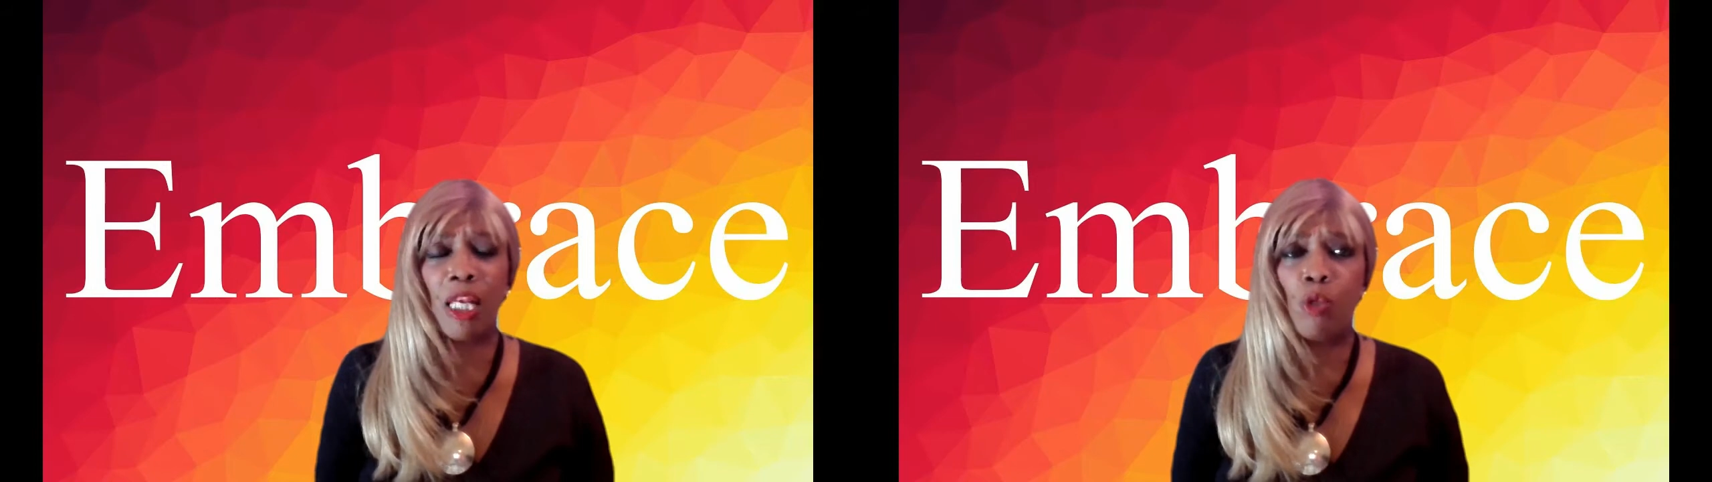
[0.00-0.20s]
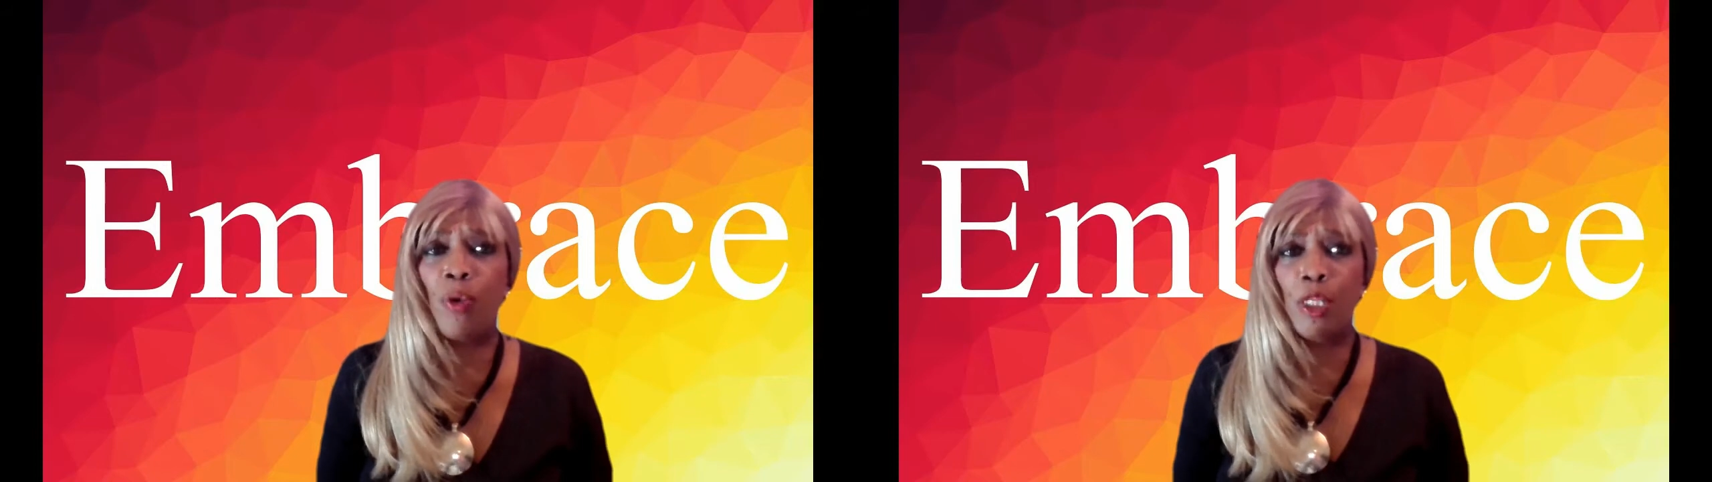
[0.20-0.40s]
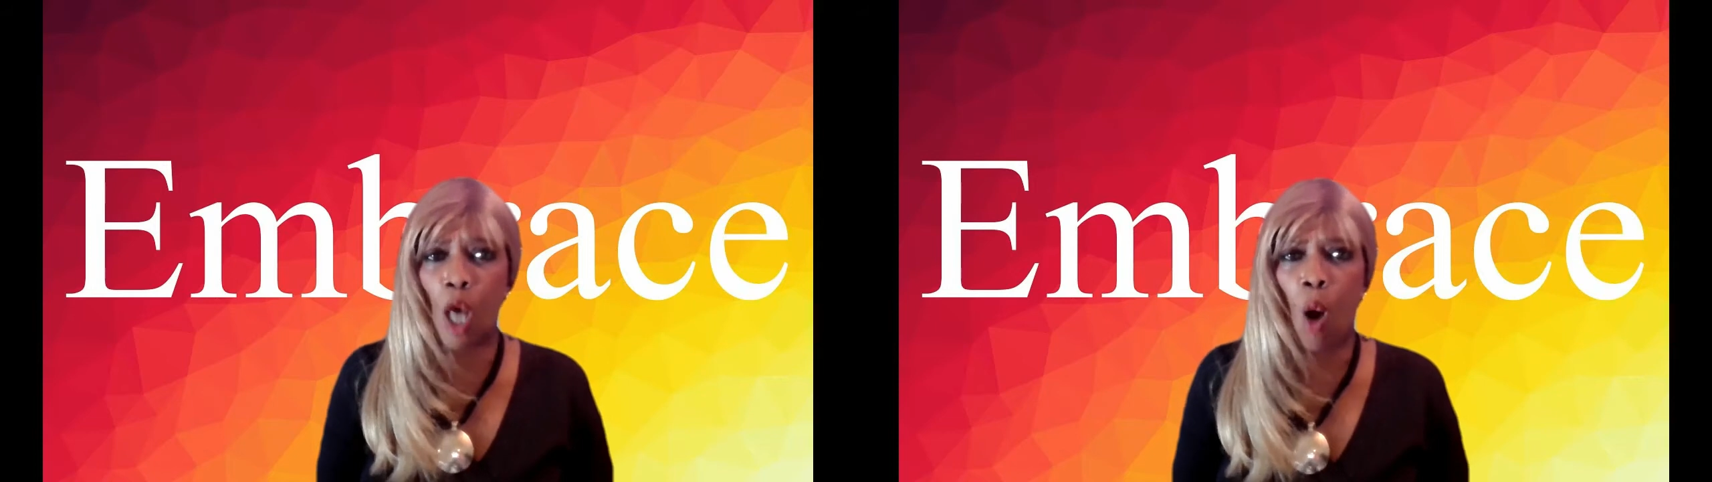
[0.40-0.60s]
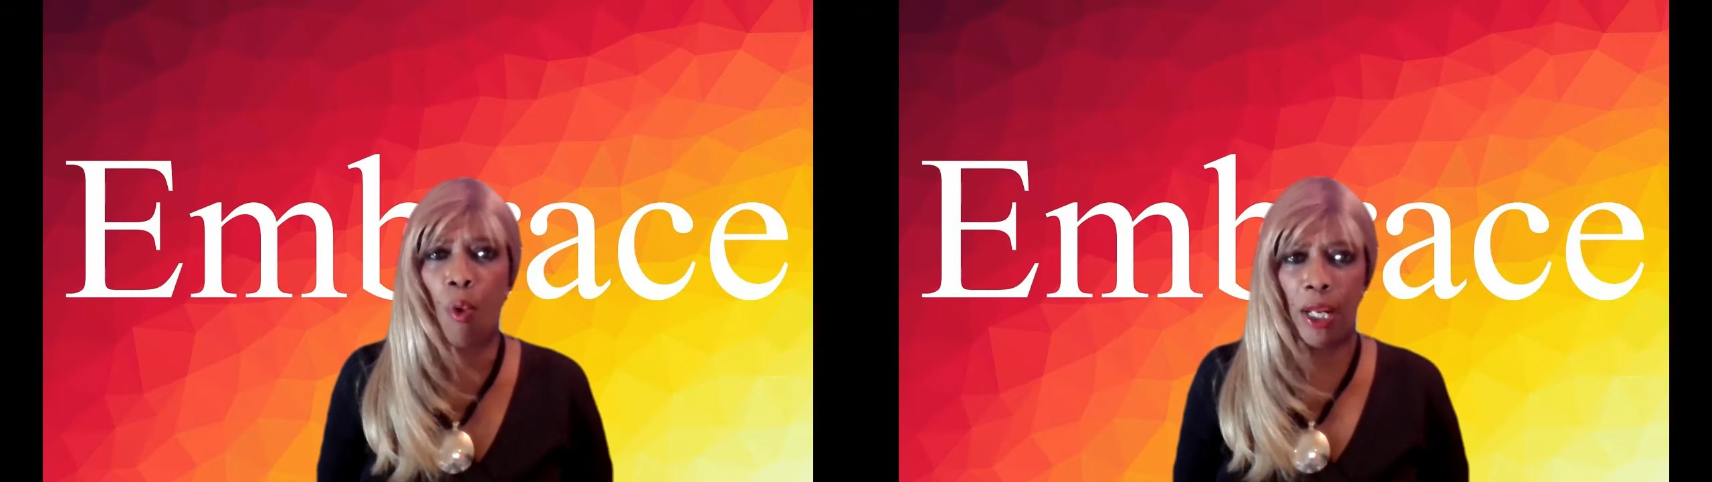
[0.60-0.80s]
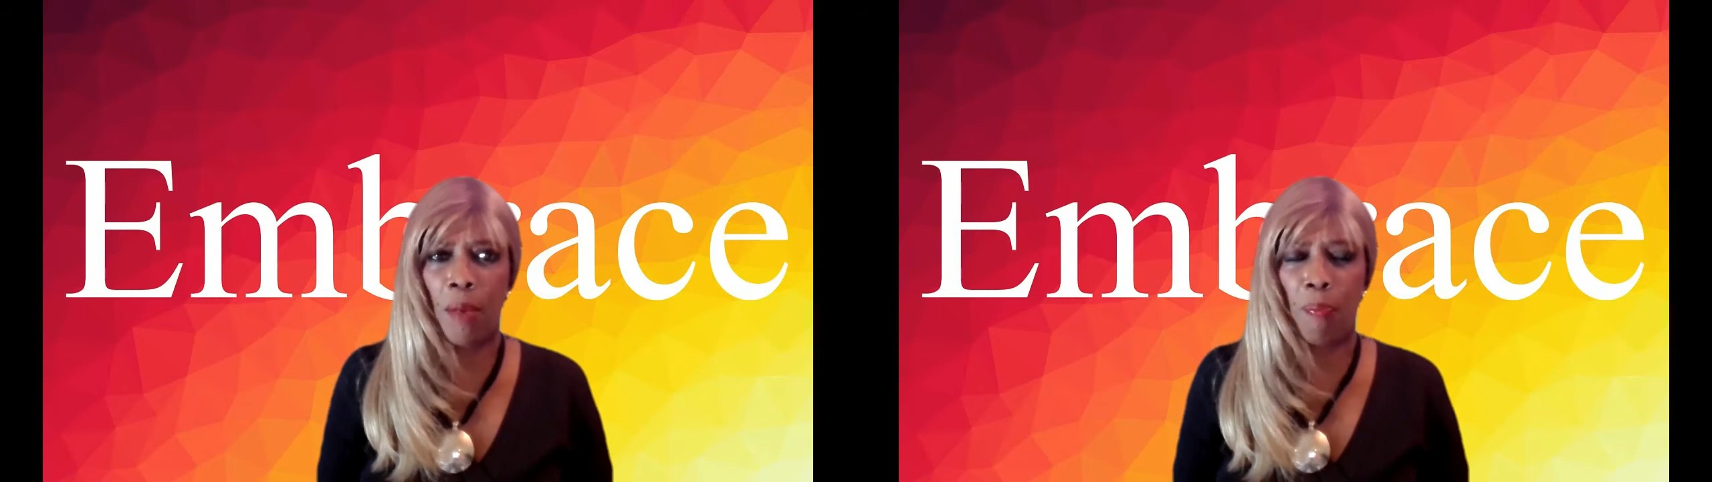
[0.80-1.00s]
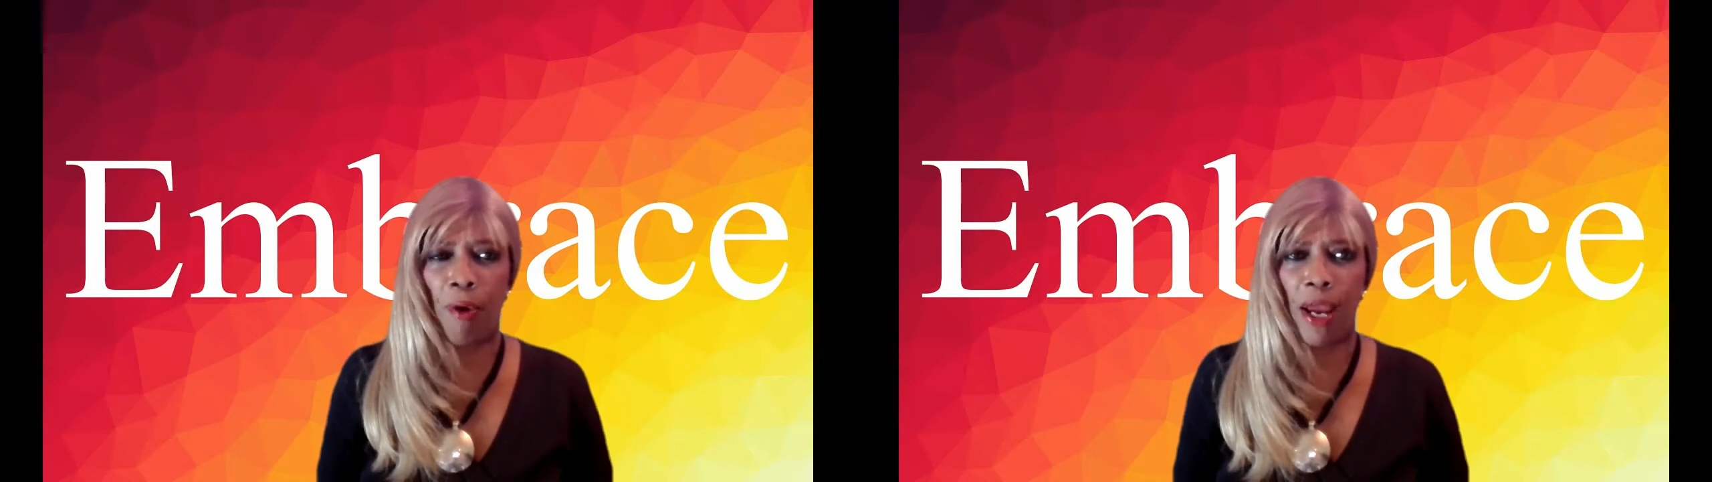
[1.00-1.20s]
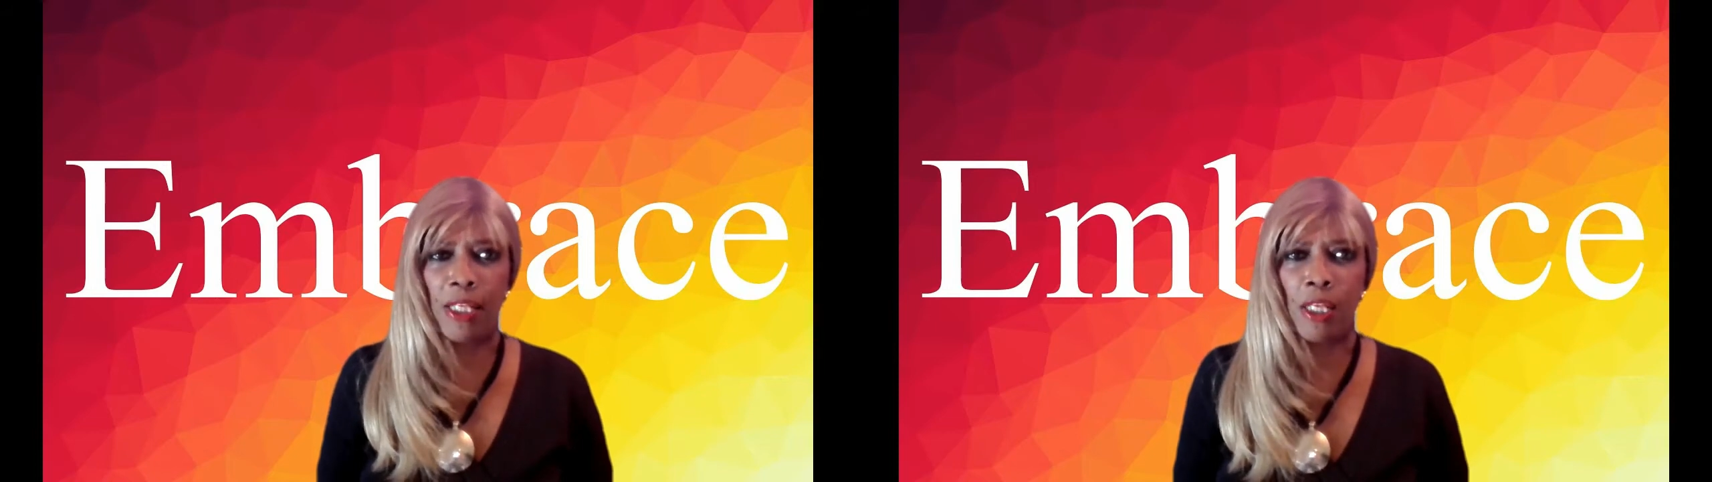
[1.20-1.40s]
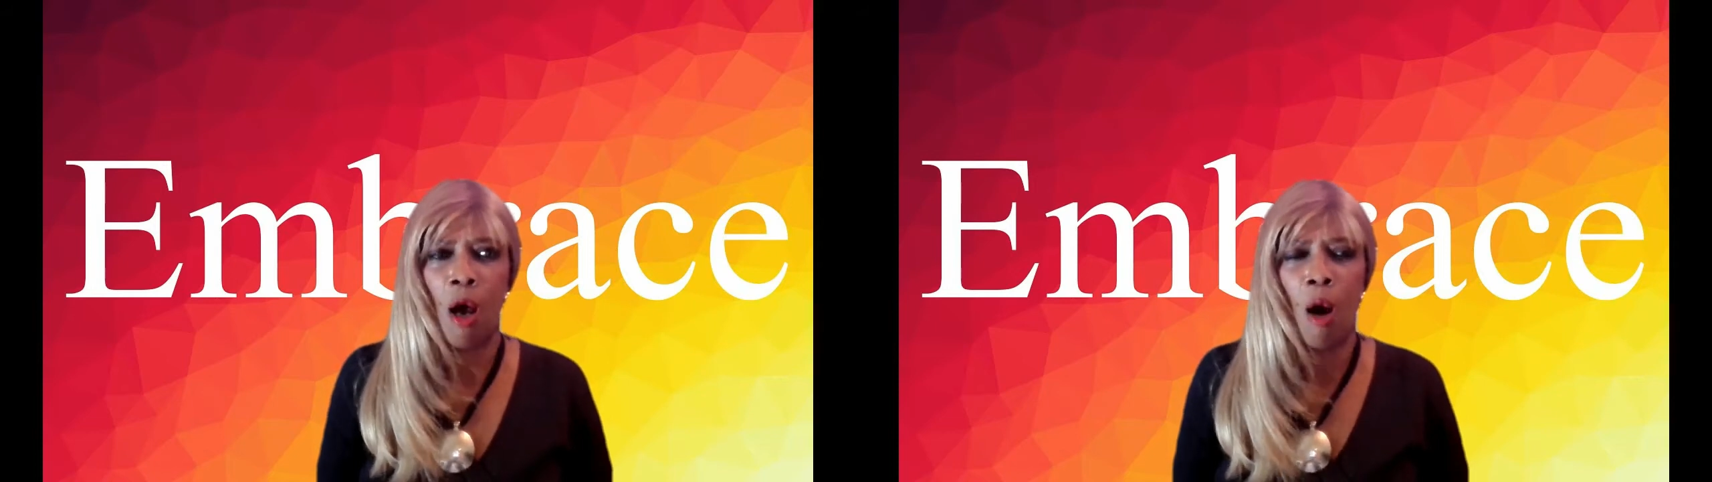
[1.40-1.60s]
things we don't want to
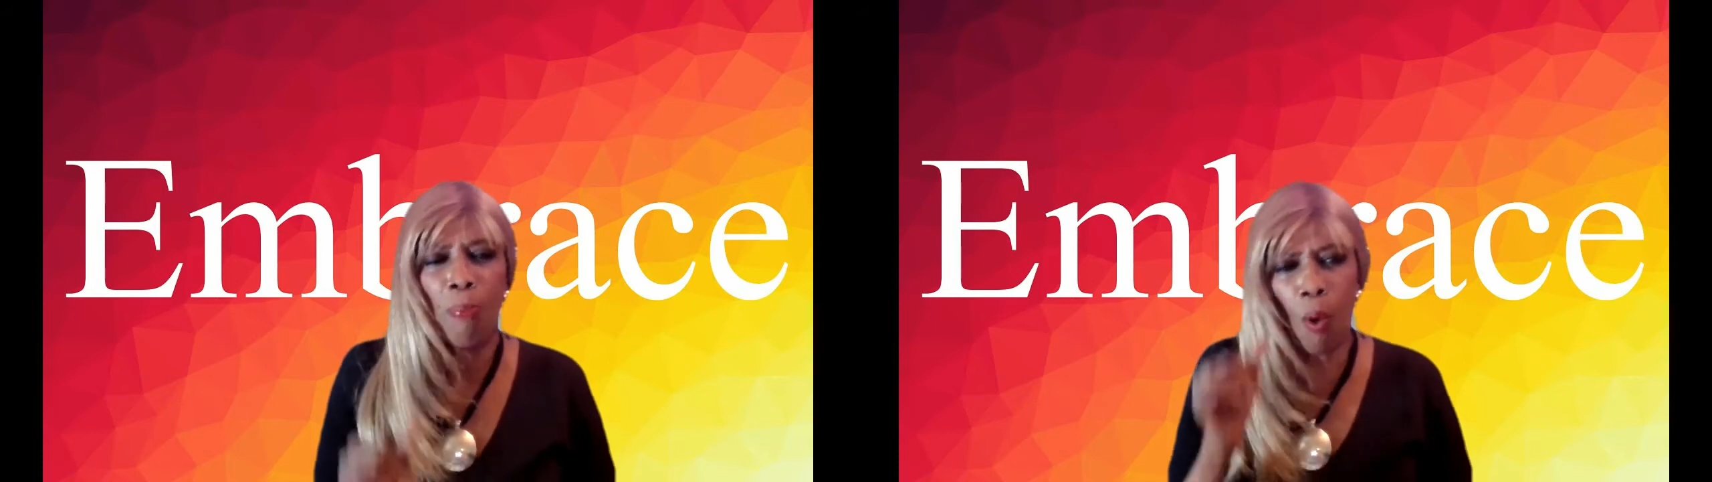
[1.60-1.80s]
embrace,